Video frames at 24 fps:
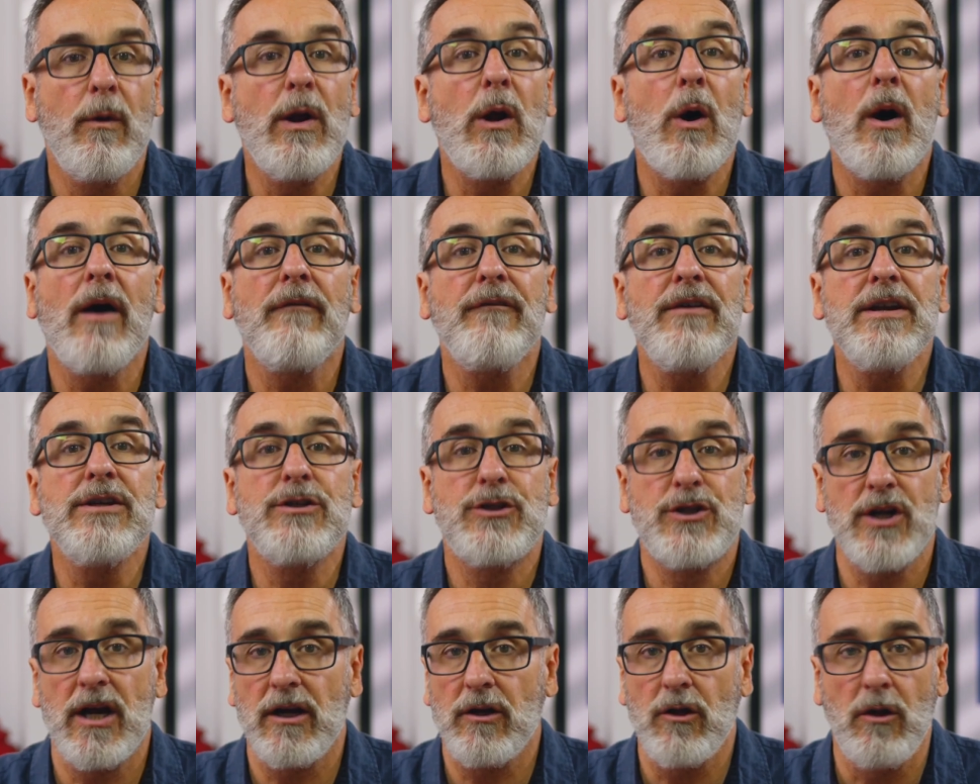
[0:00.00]
often
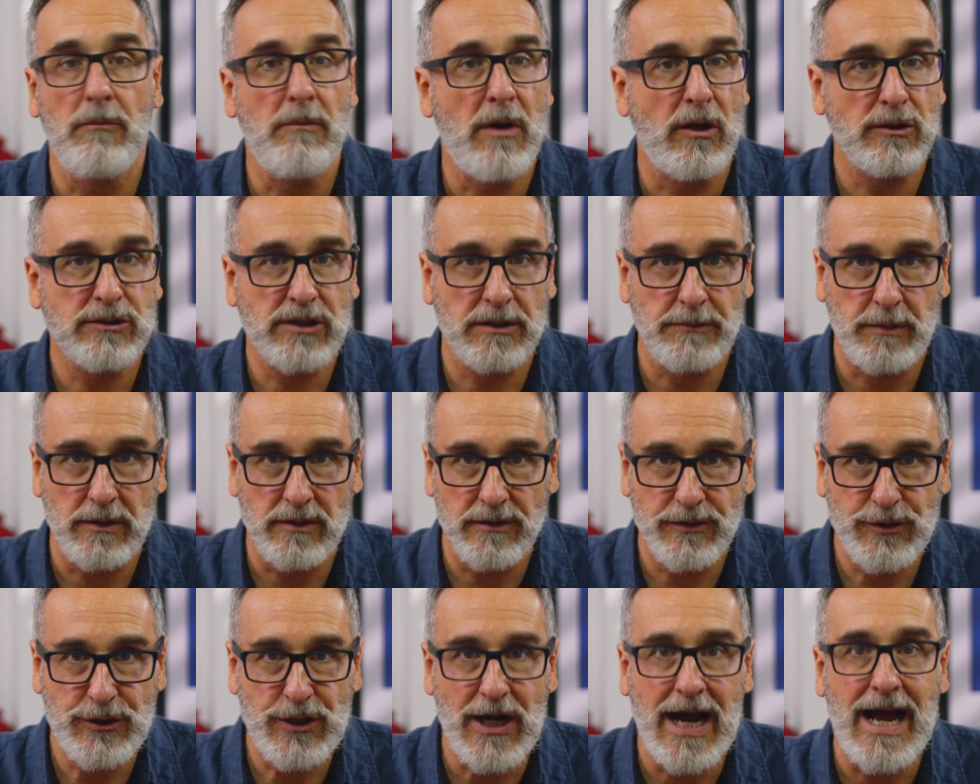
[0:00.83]
juggle multiple
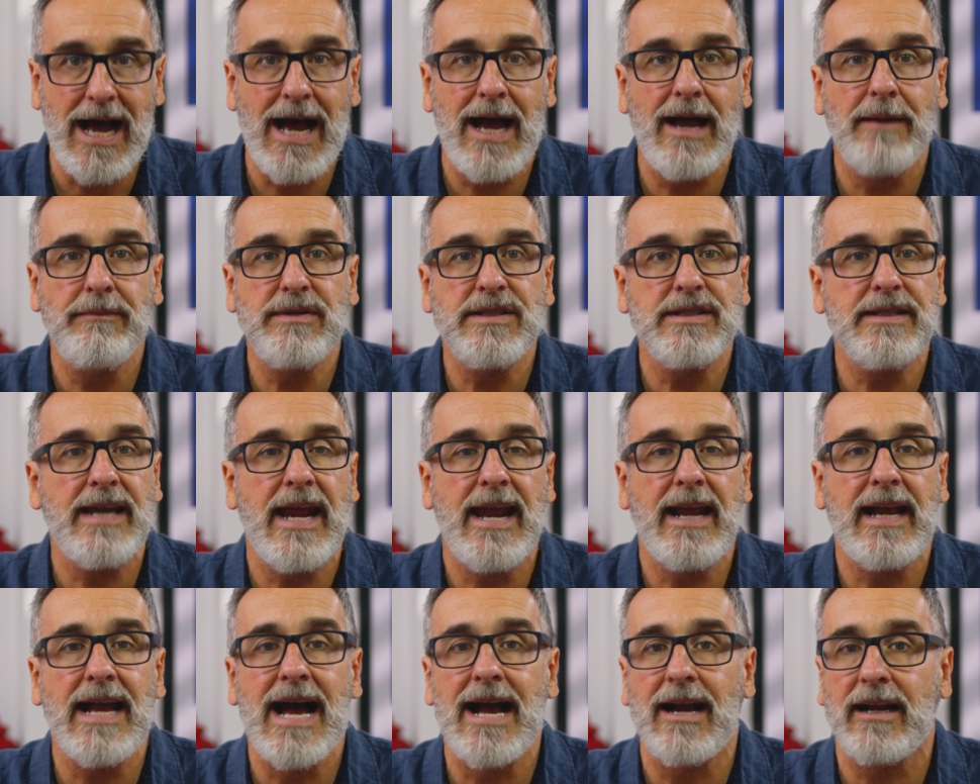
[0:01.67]
jobs,
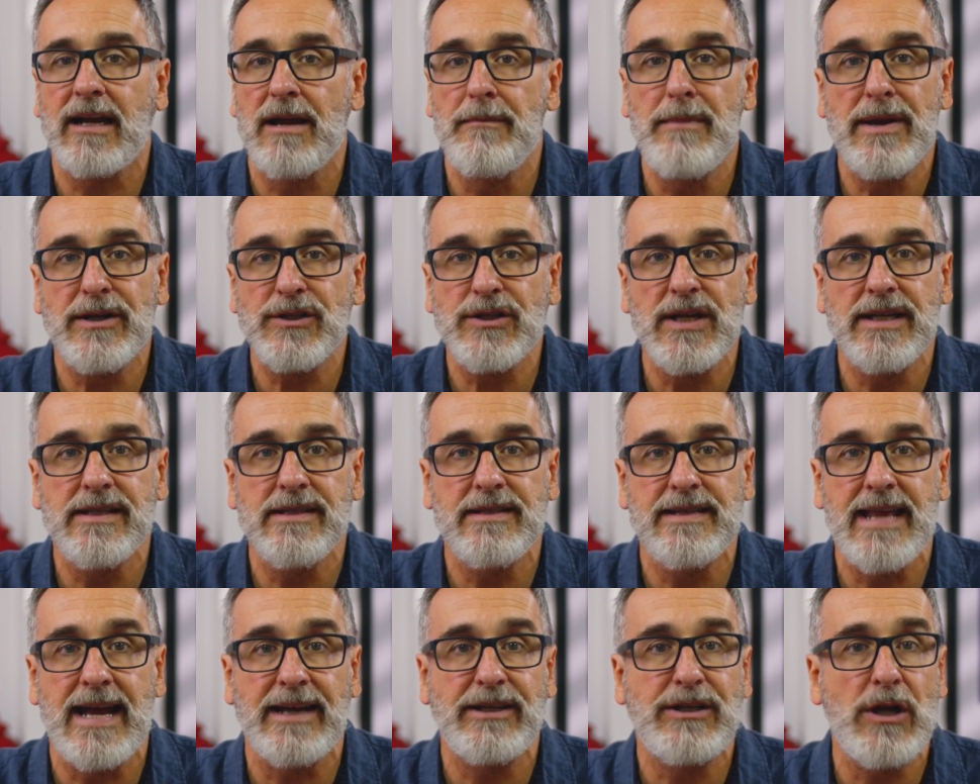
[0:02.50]
take on commissions
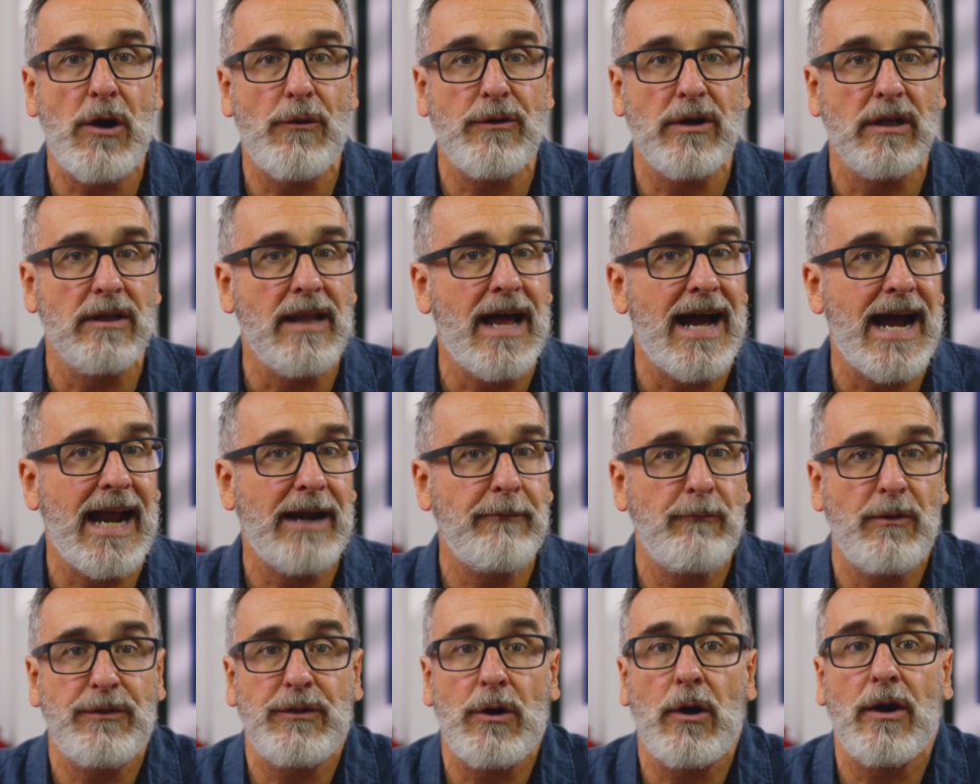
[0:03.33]
that don't
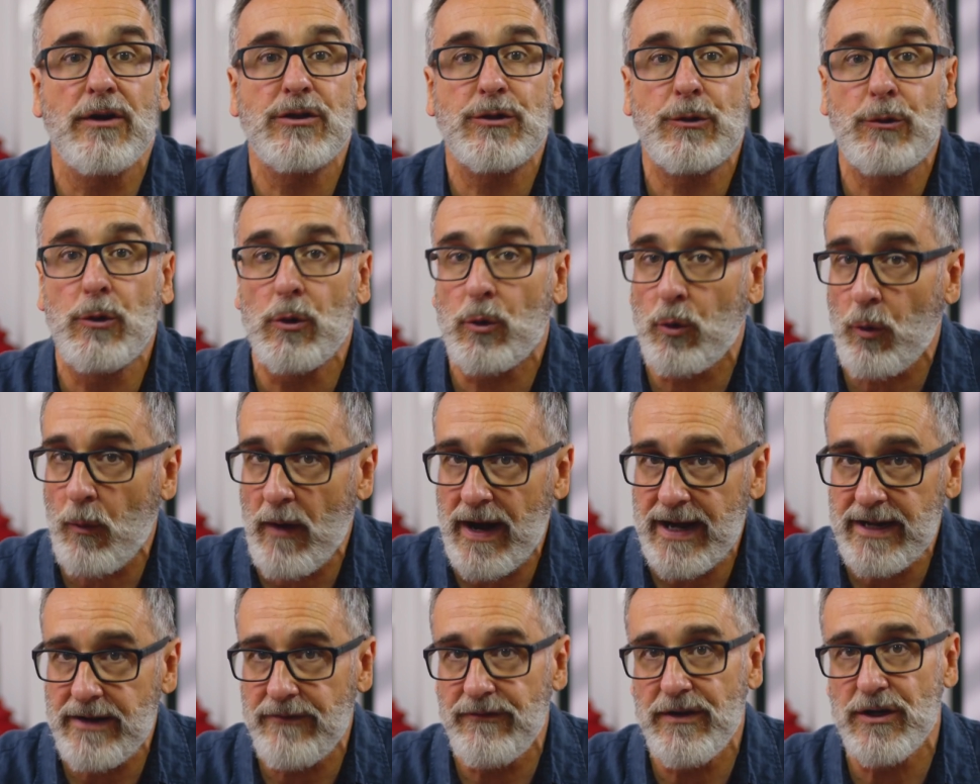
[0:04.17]
align with our true
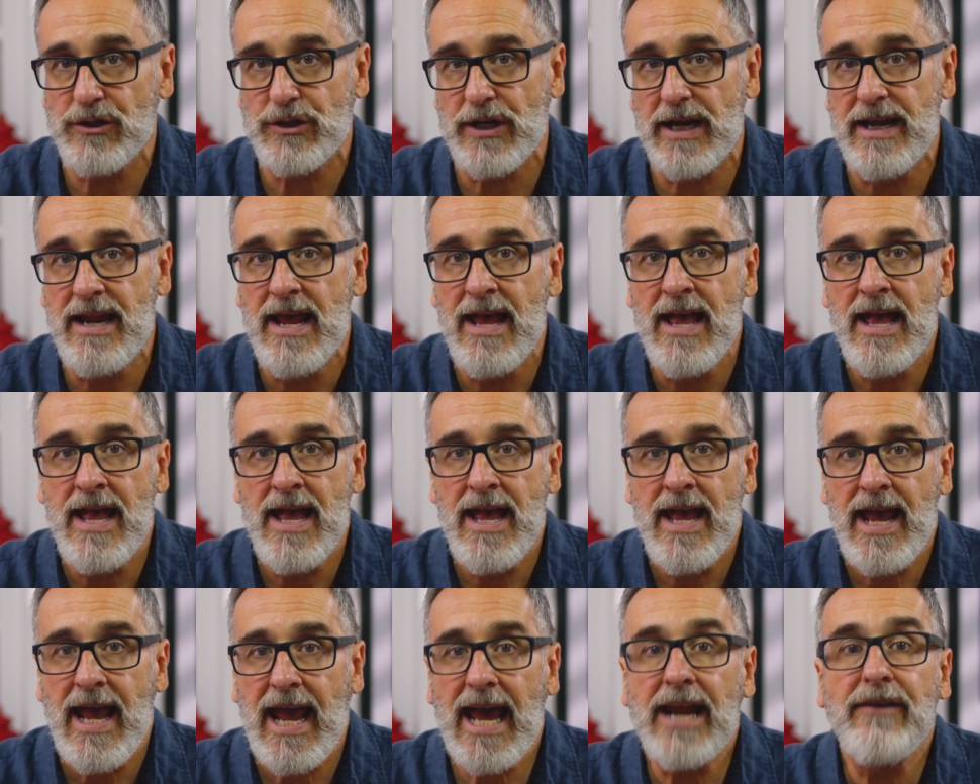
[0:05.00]
creative vision,
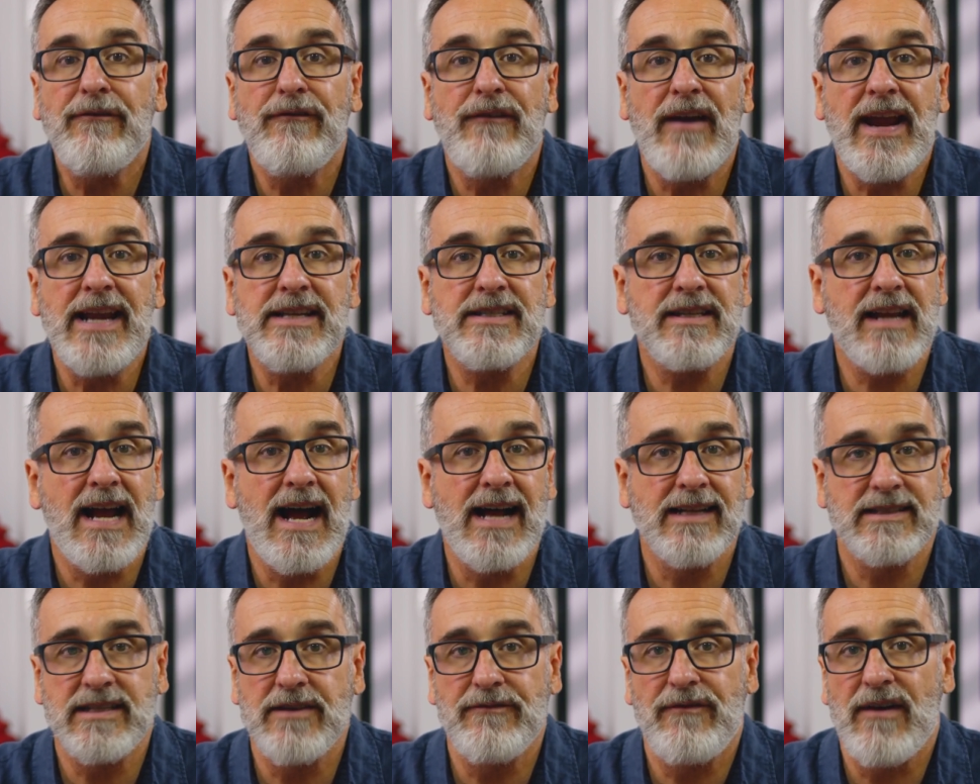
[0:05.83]
and face
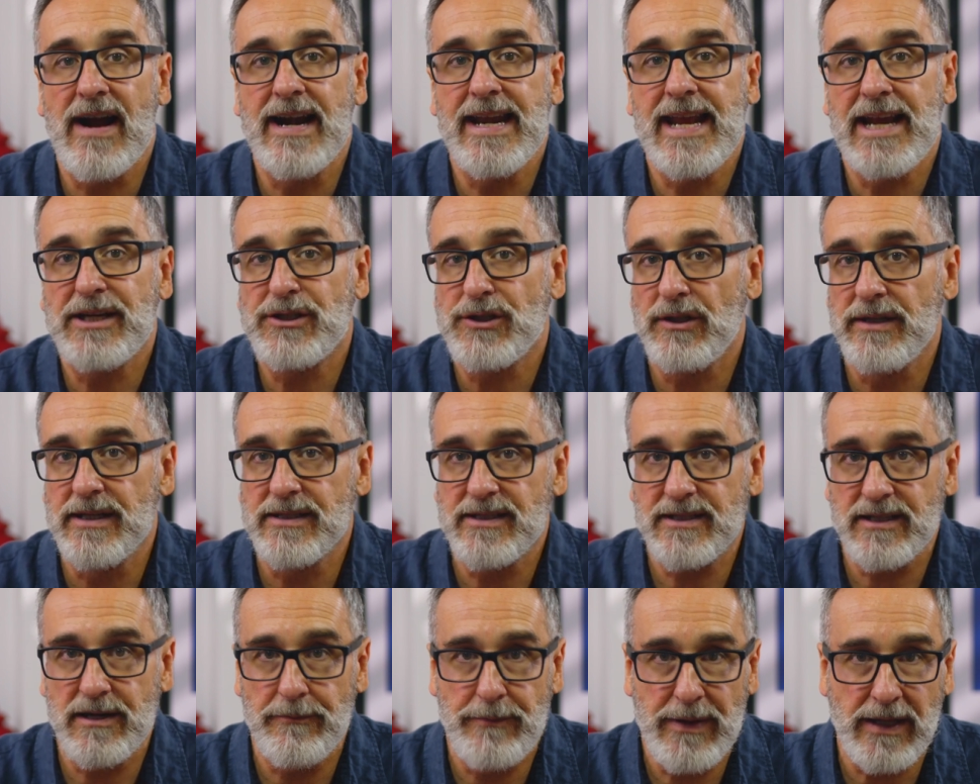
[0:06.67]
constant financial
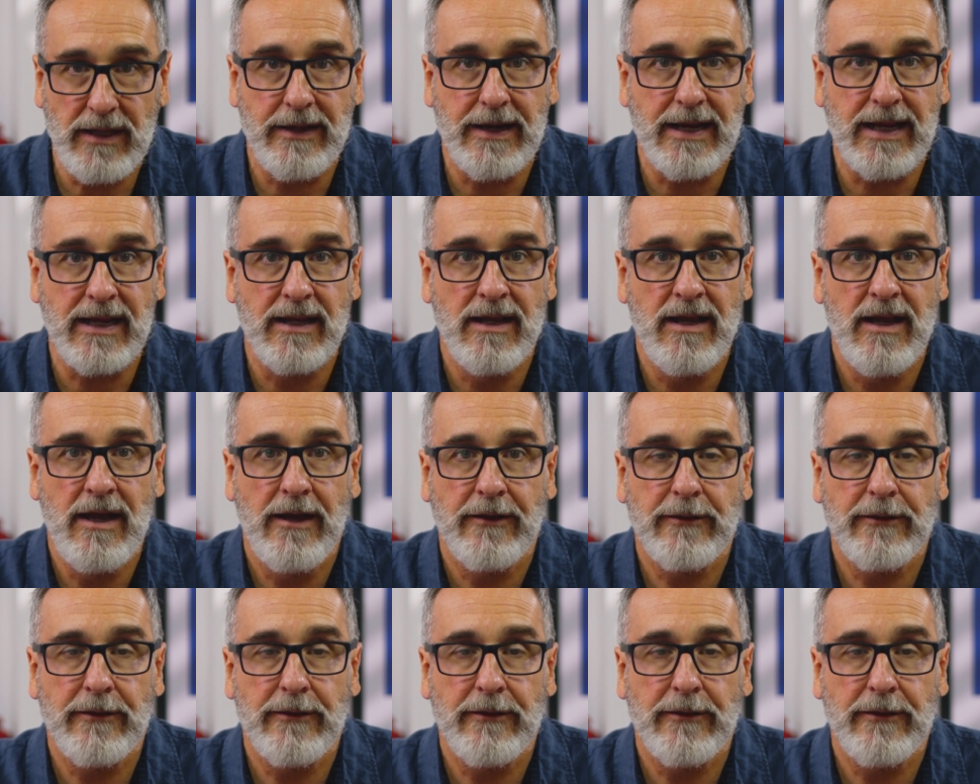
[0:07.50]
instability.